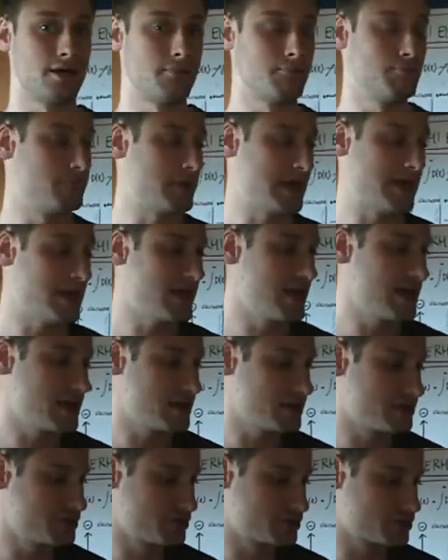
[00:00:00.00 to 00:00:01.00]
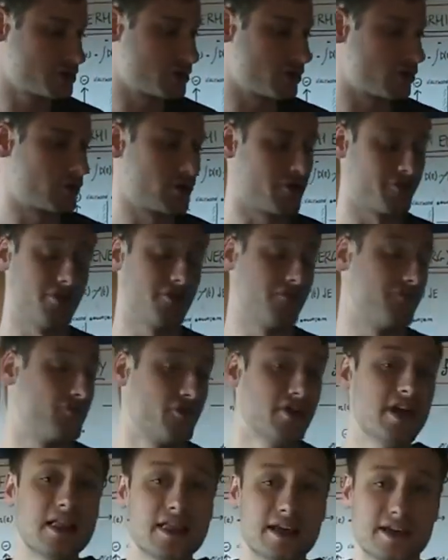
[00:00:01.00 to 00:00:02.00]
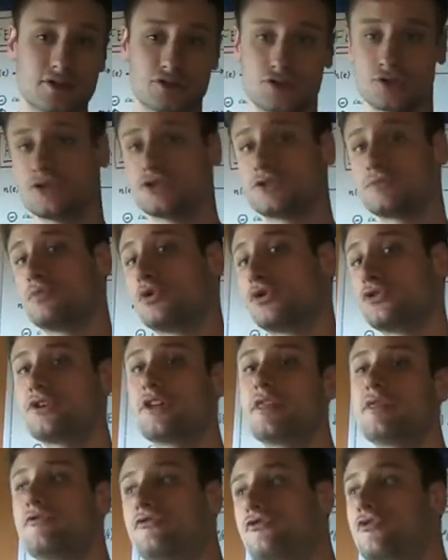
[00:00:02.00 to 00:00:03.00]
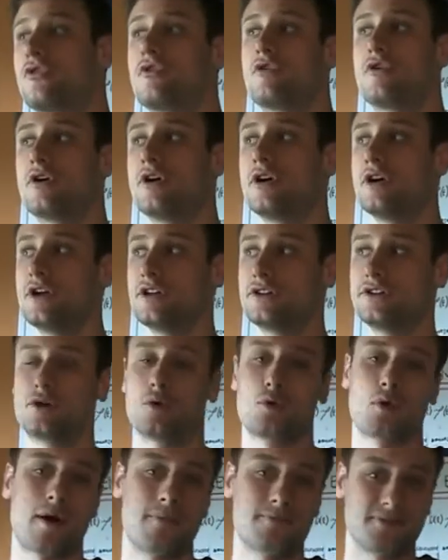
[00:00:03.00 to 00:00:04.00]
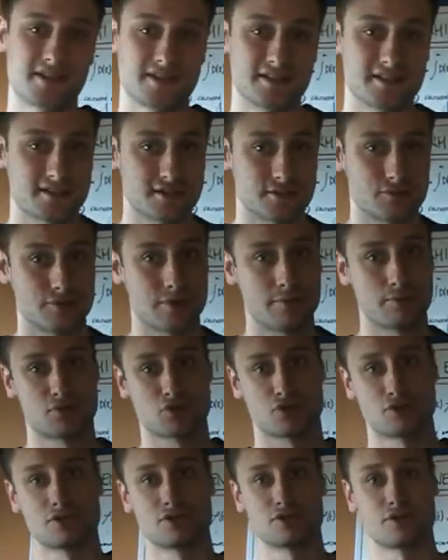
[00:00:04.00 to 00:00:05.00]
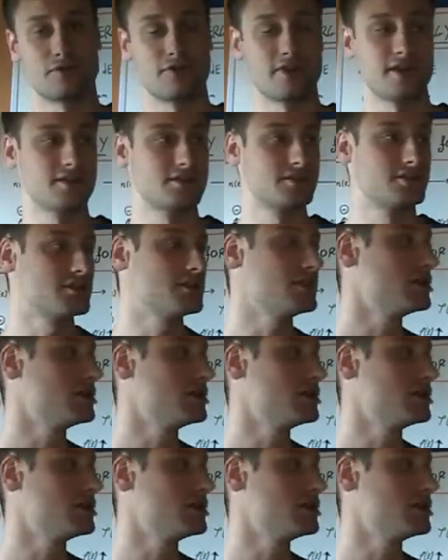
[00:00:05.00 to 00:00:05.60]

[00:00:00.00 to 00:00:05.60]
based on the free electrons model for the quantum descriptions of it,